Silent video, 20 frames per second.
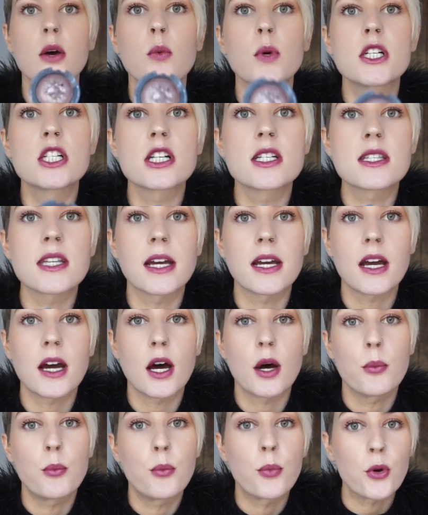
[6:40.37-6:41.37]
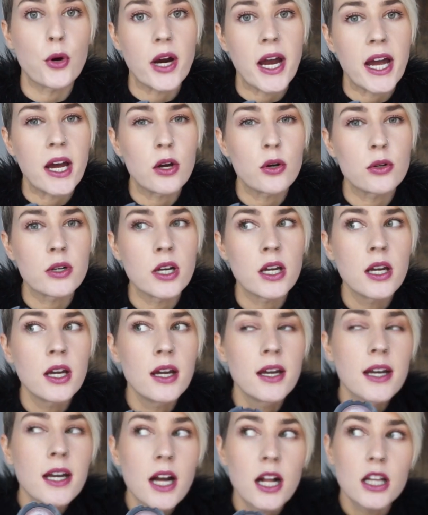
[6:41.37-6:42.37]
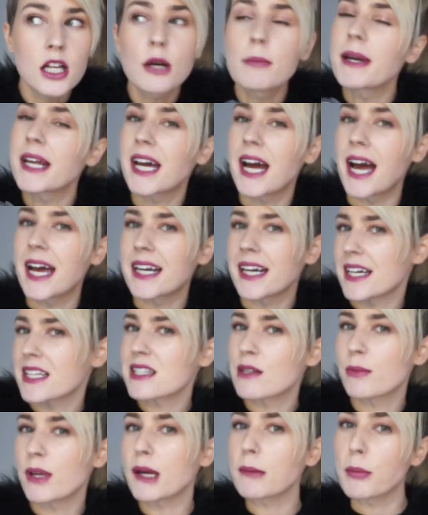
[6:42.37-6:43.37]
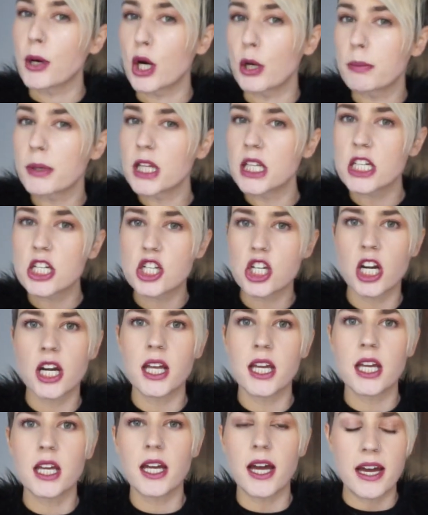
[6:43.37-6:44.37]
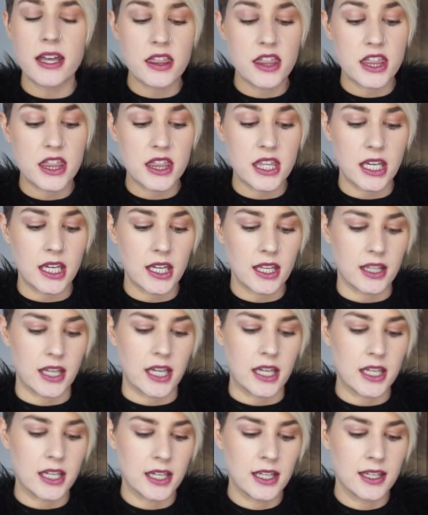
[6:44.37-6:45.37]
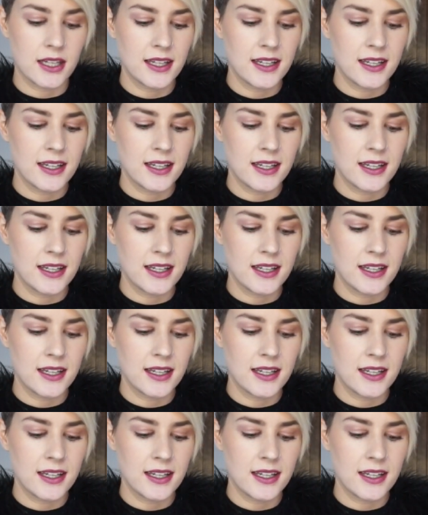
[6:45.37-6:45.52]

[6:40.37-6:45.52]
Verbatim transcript: which is like a brown color, but it kind of has some like purplish in it. I think like,